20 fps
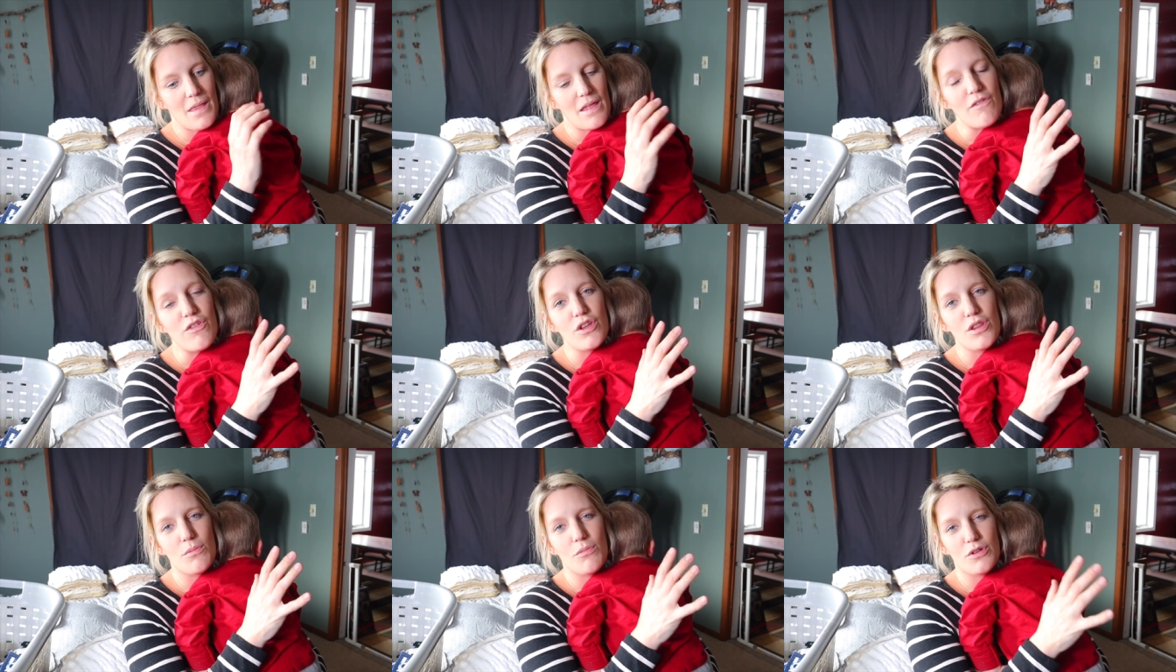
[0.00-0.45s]

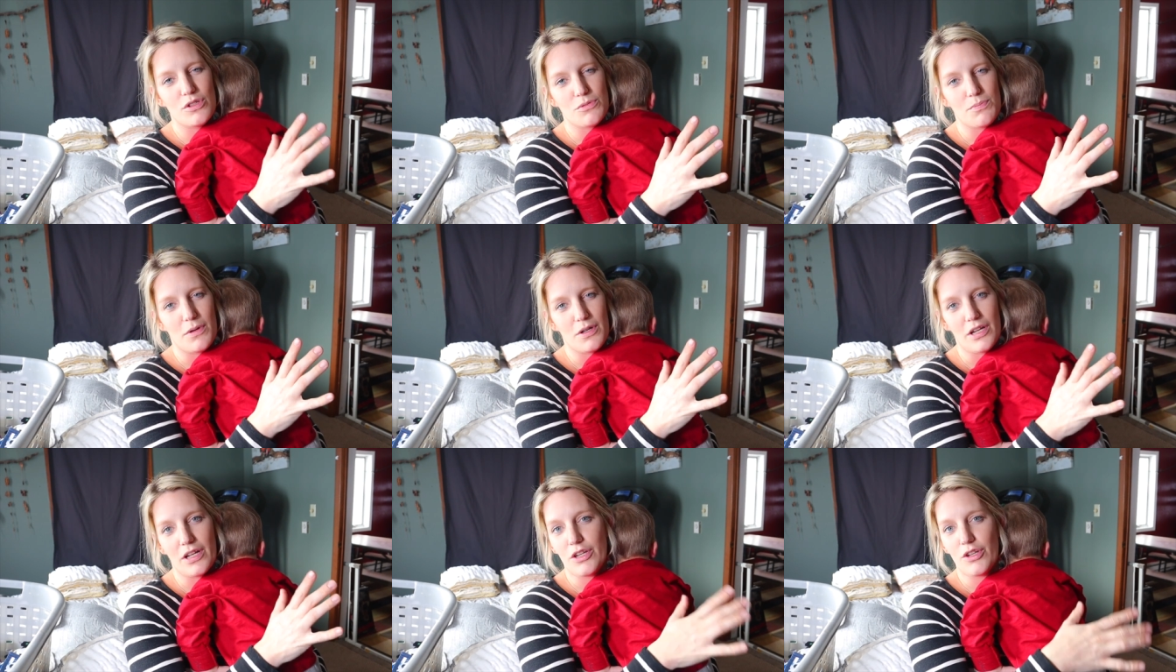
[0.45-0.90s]
for the most
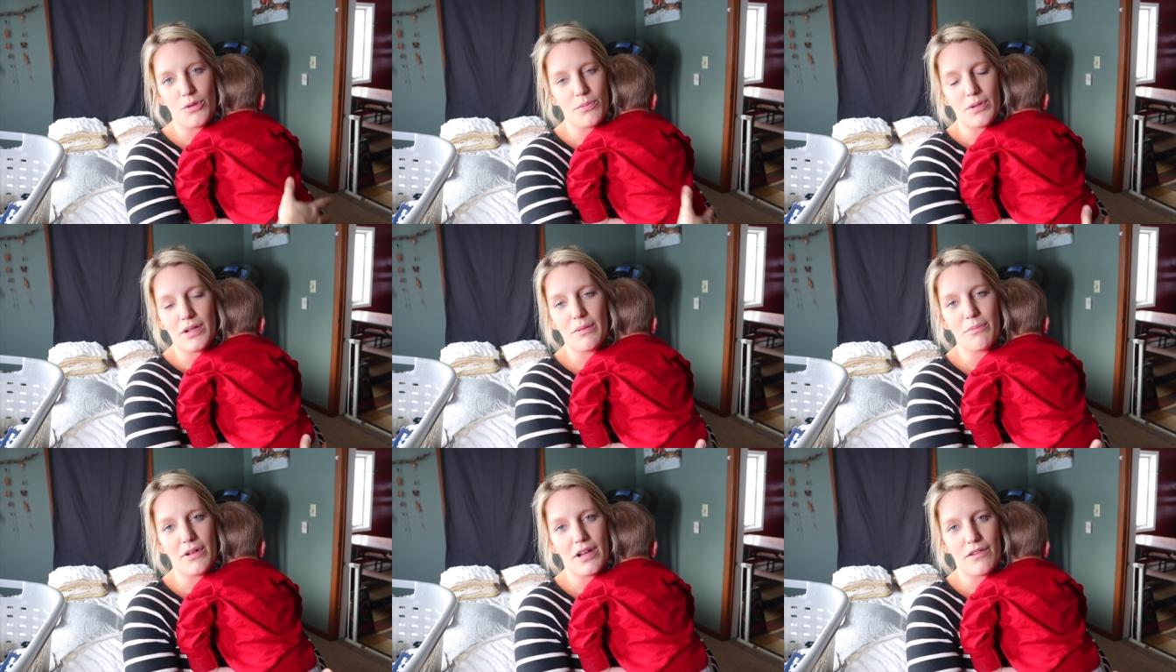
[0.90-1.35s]
part I do,
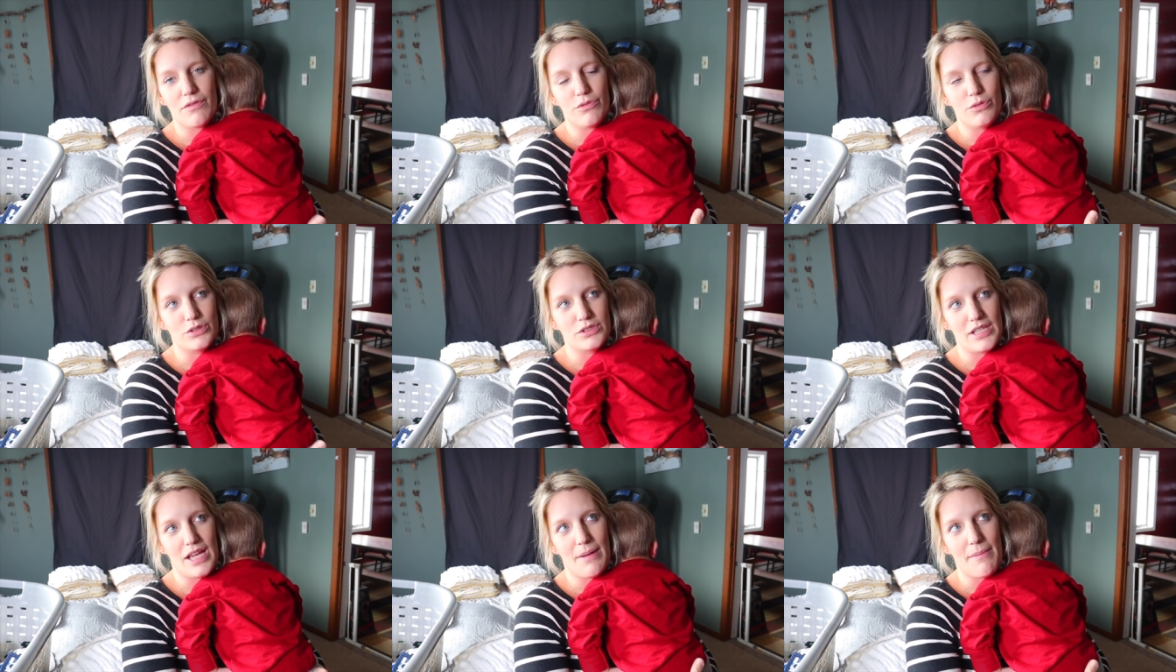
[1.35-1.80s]
but I'm not a
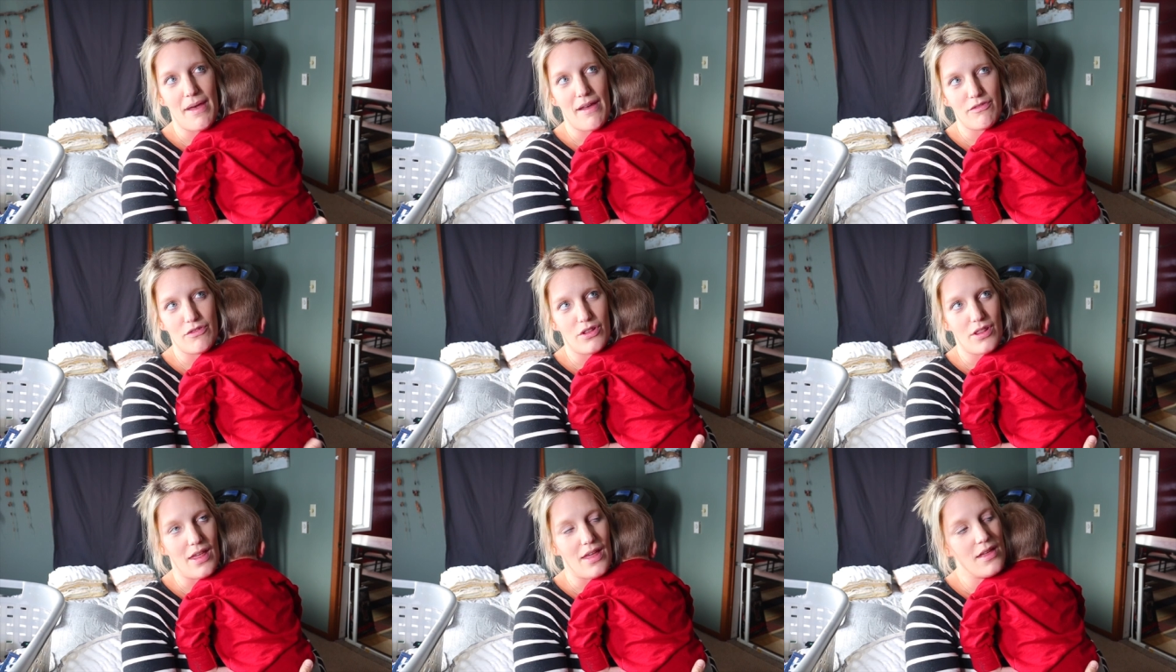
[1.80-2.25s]
full-time
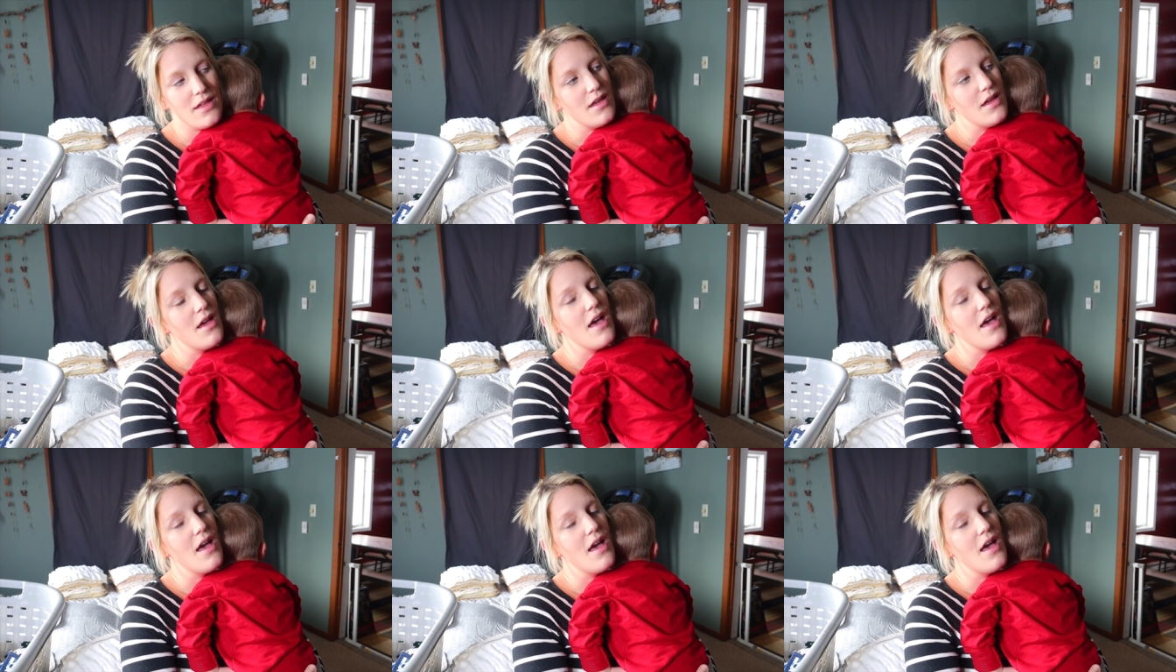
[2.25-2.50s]
after that.